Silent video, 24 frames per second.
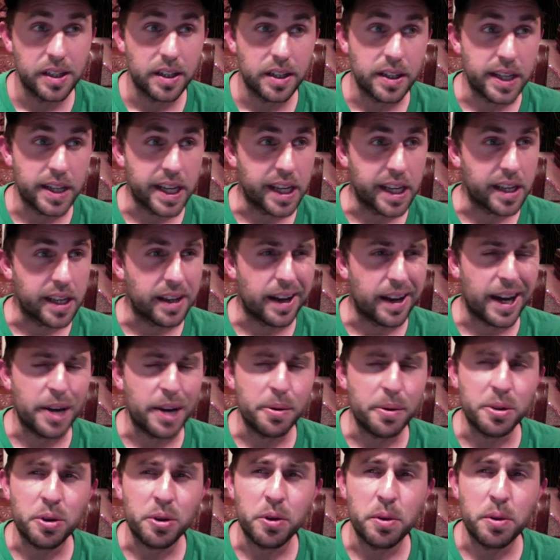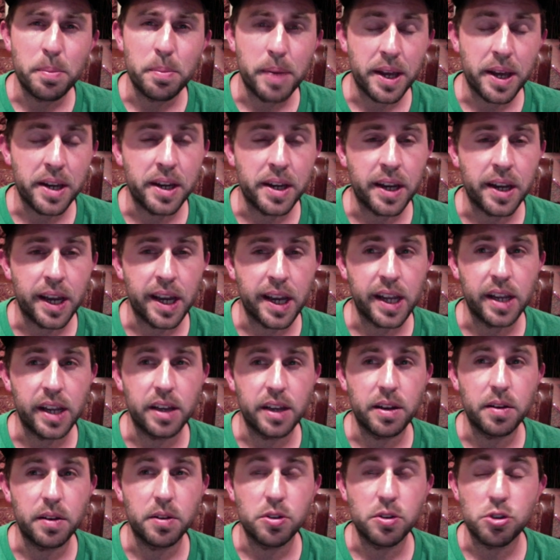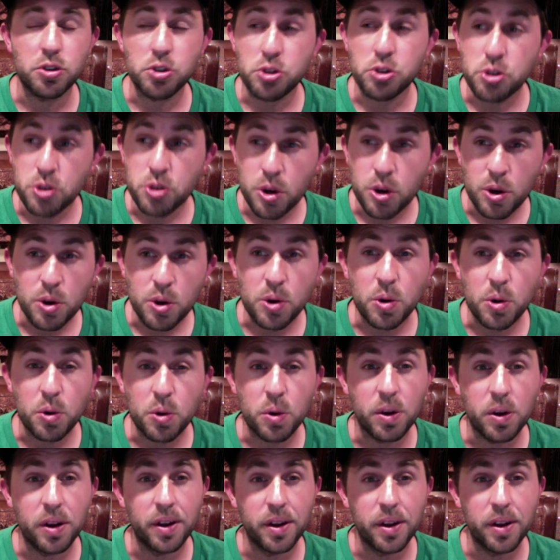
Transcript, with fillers: Like, I would go to bed at night so,